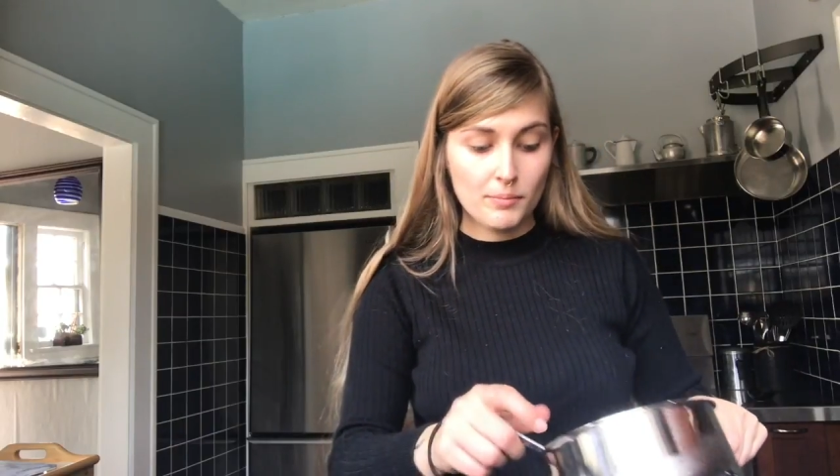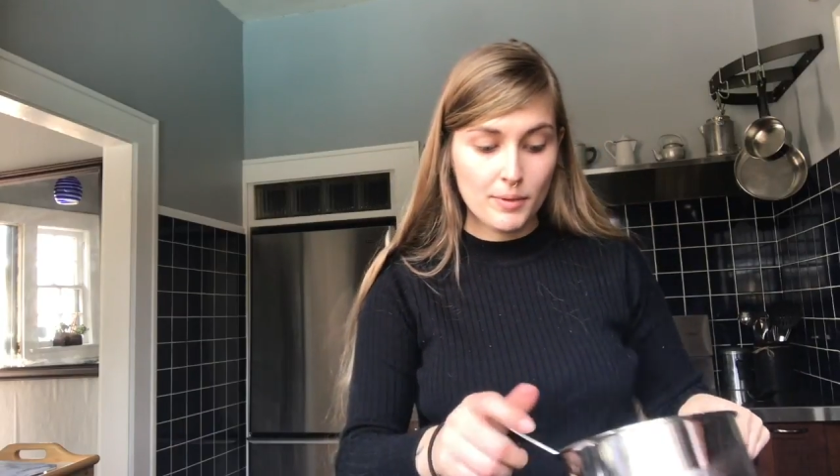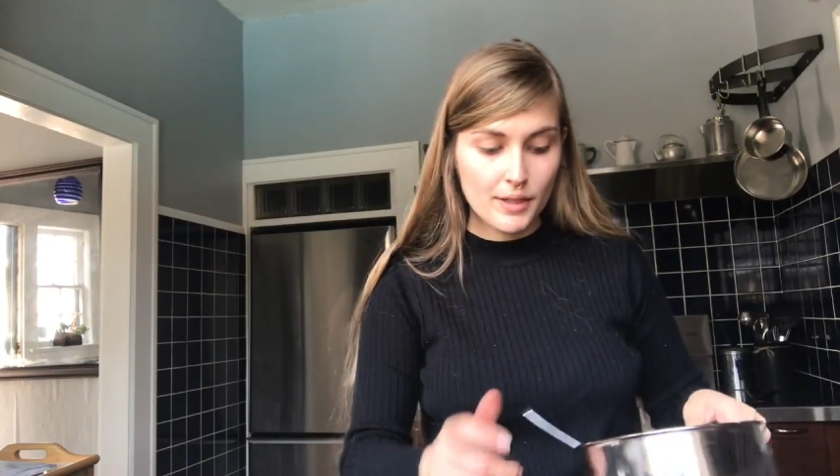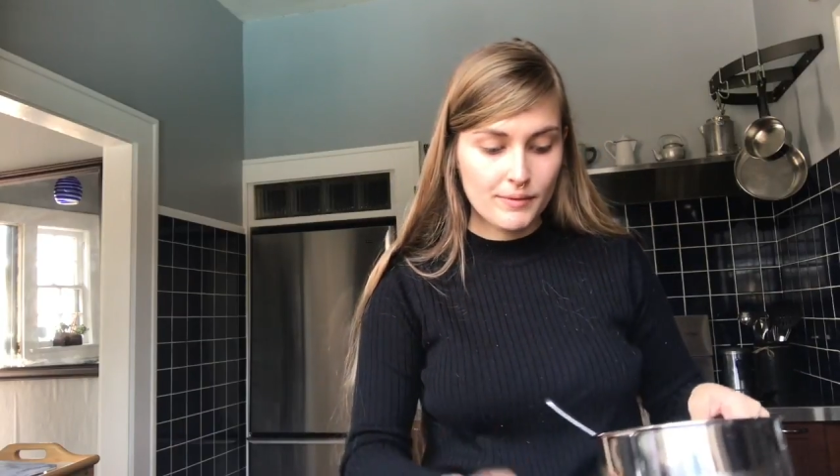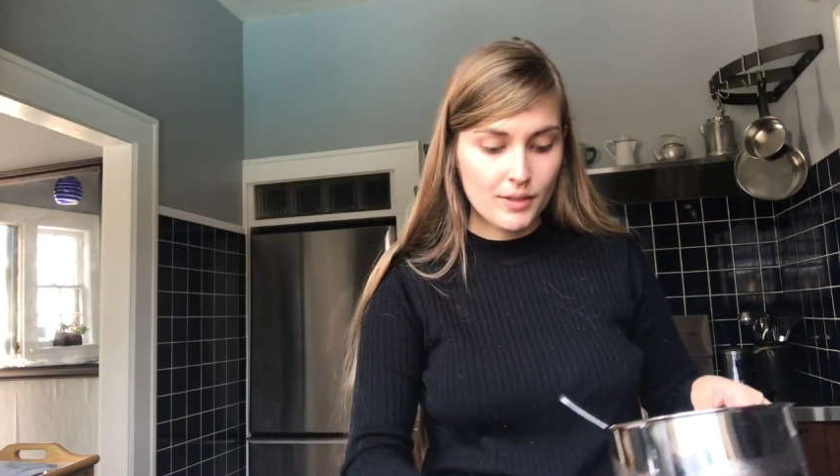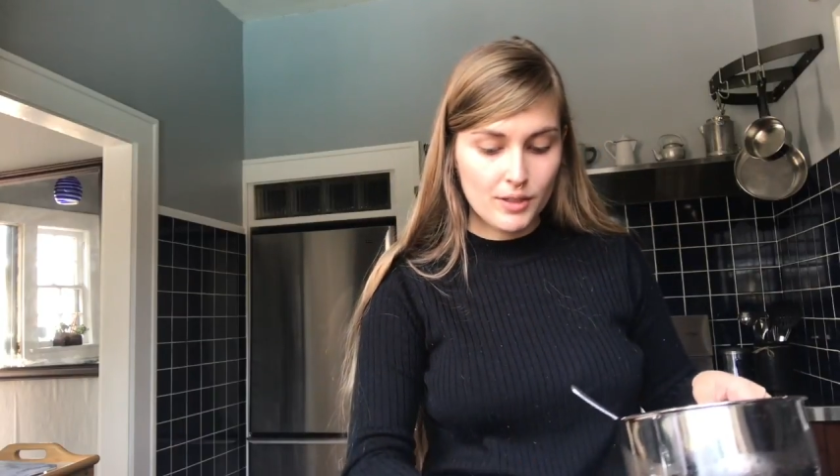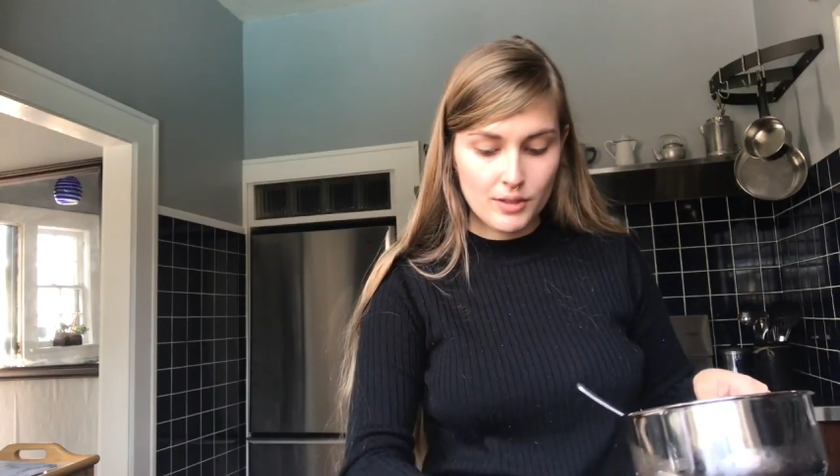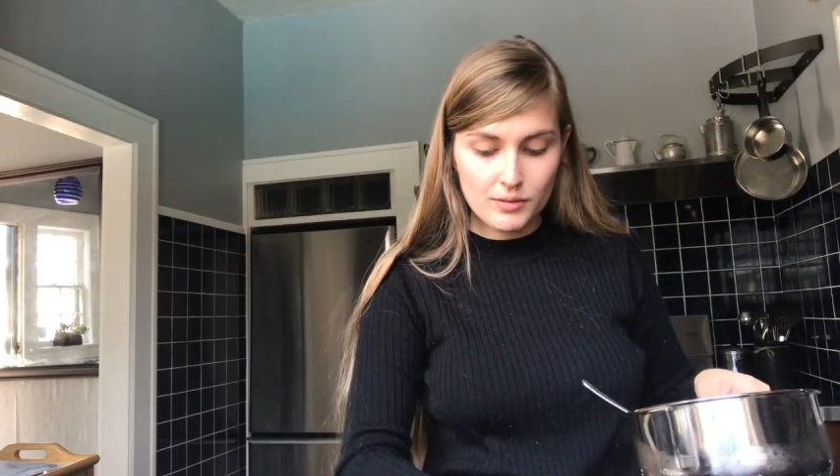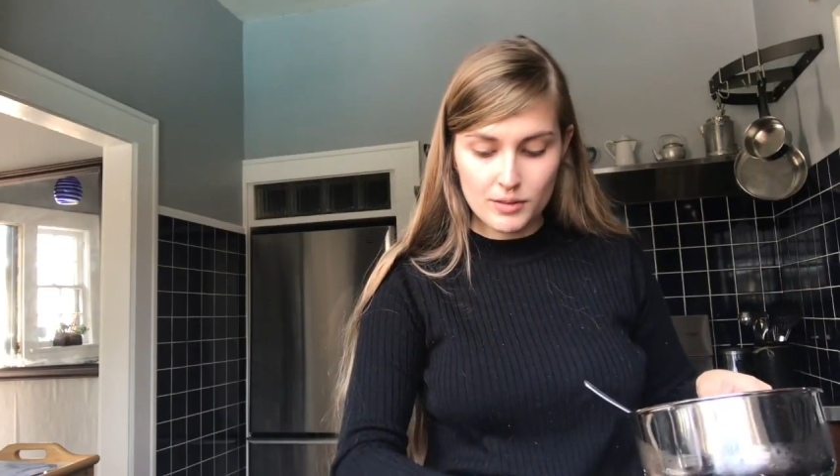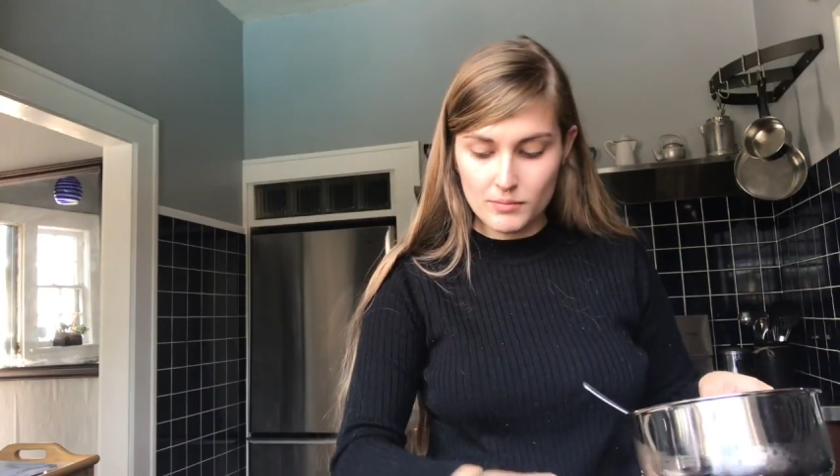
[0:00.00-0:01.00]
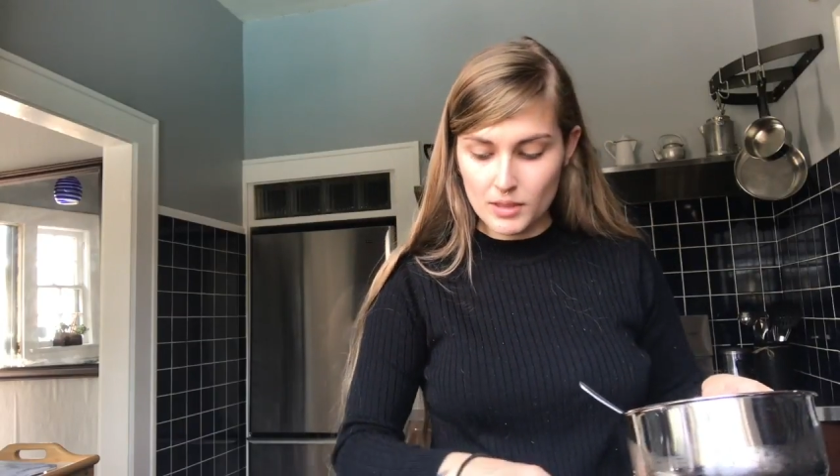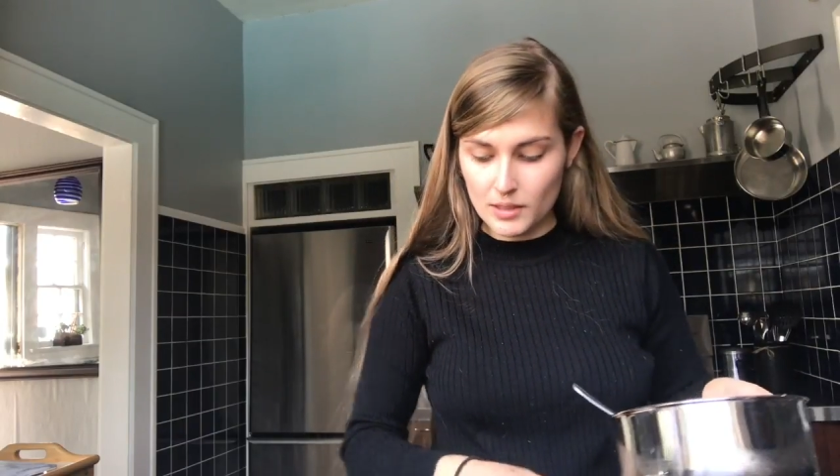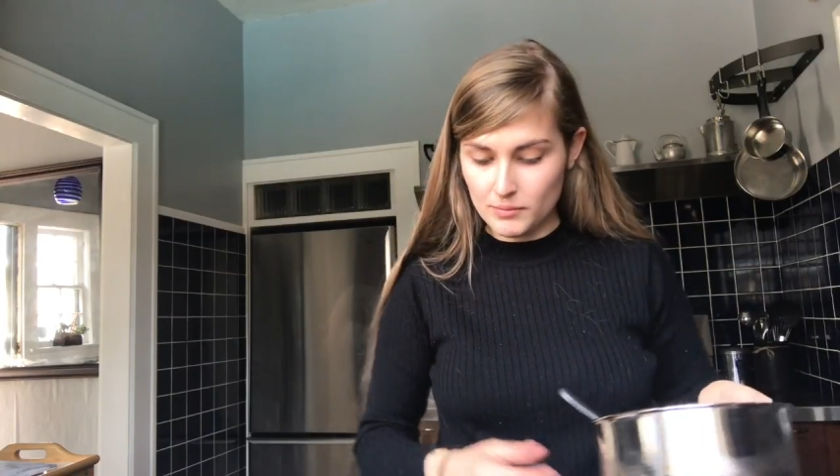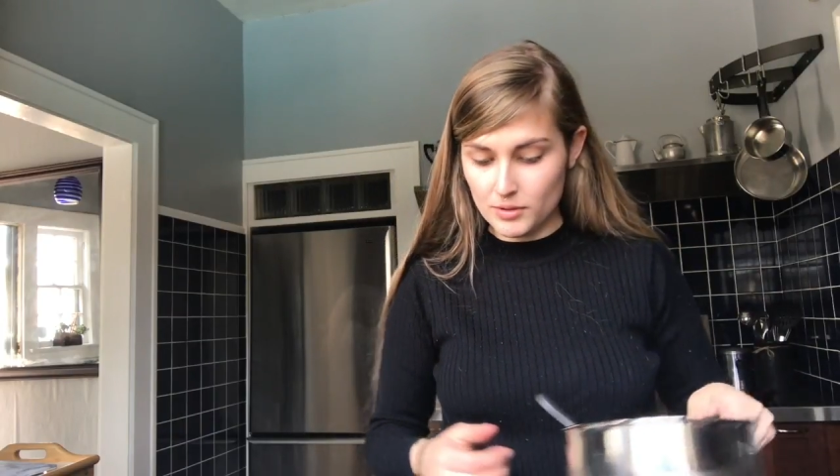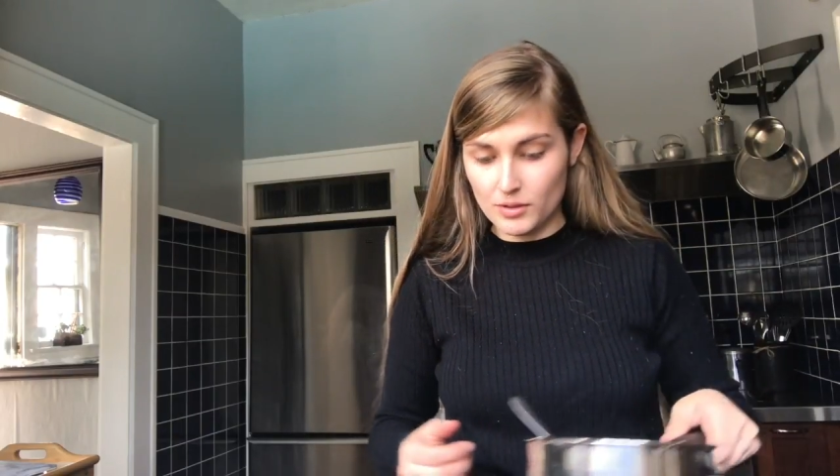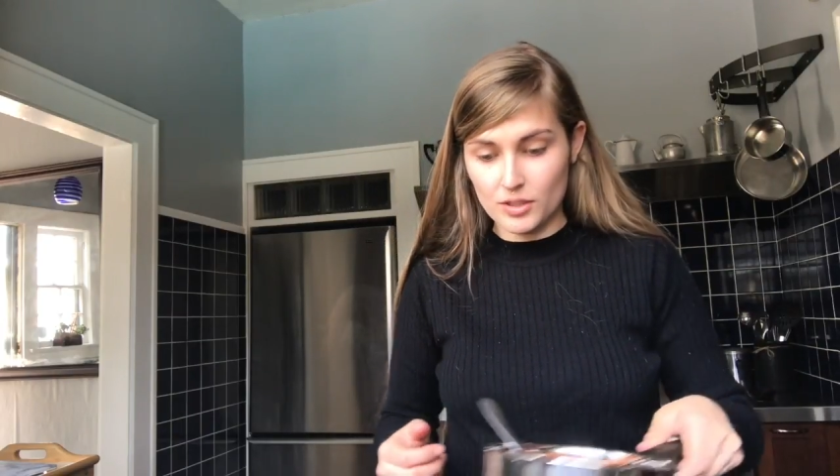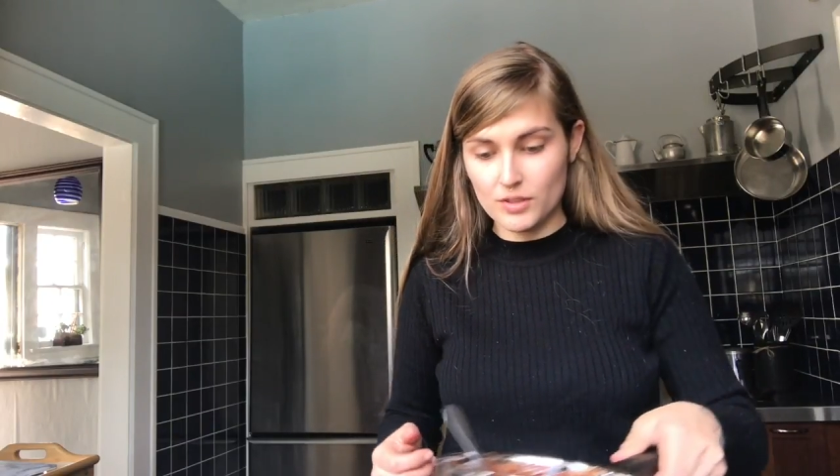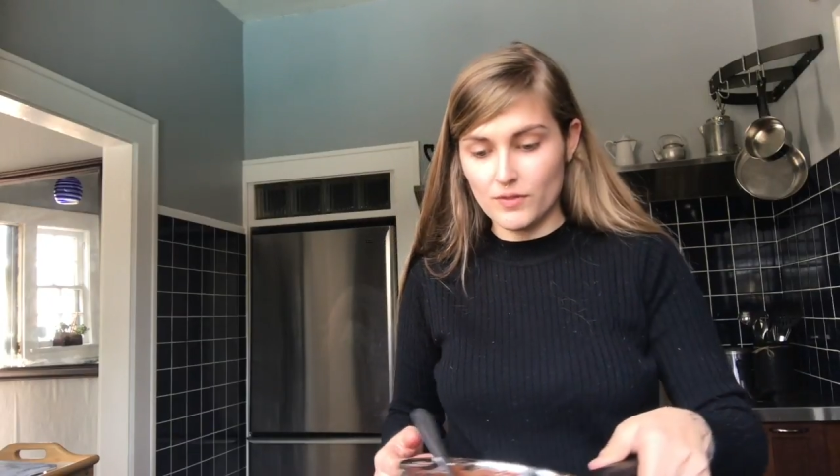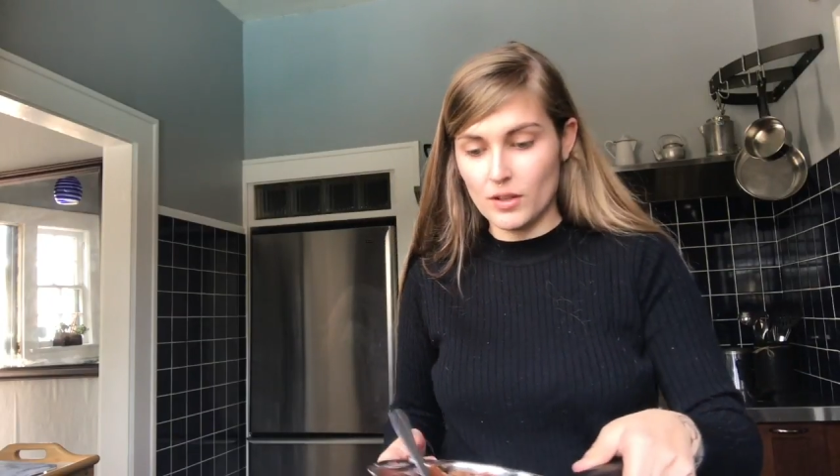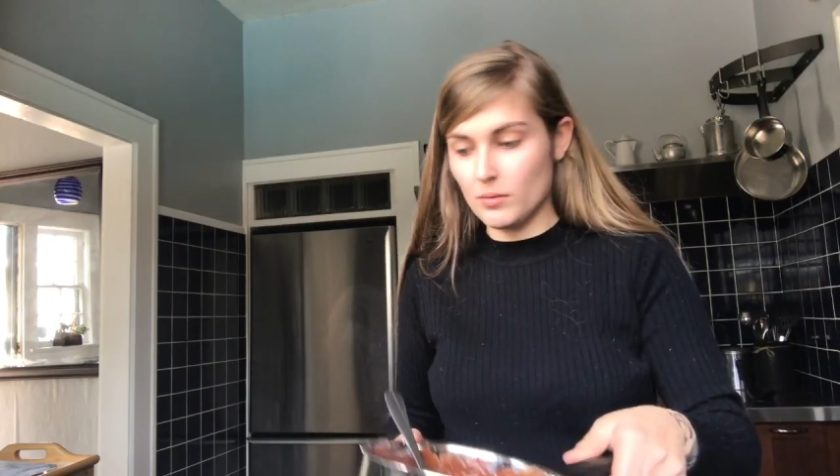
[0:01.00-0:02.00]
but you know, sometimes you
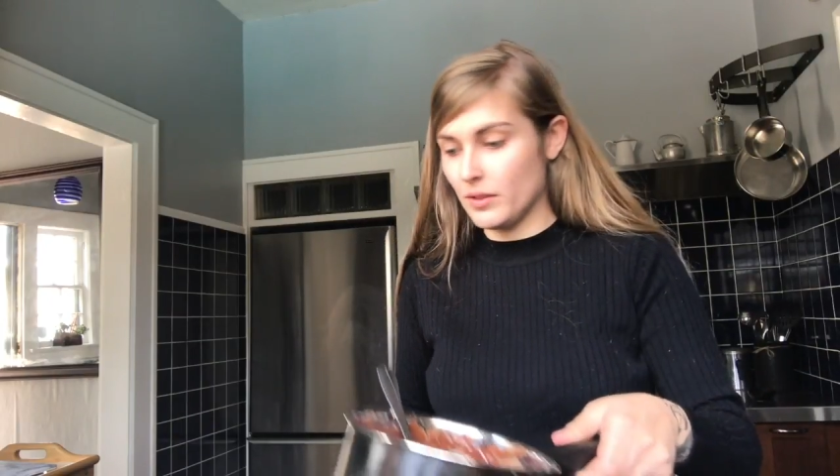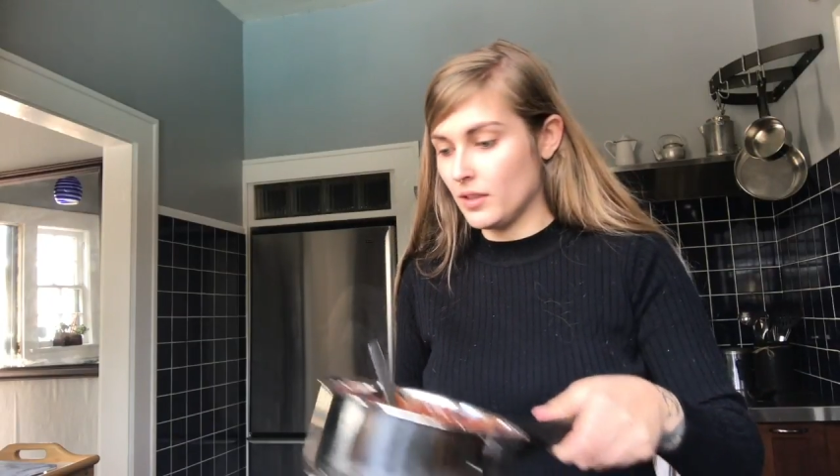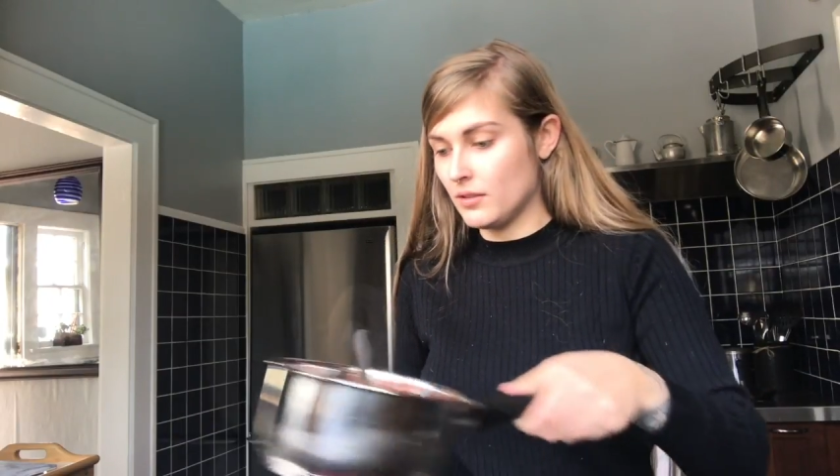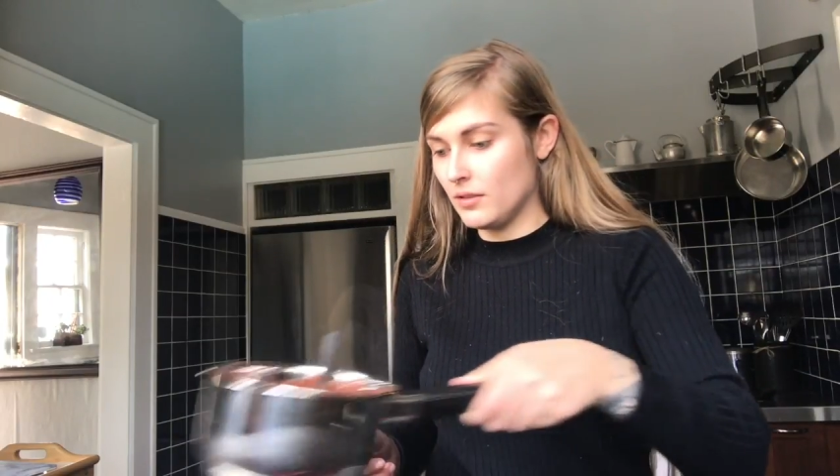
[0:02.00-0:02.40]
just fuck with it.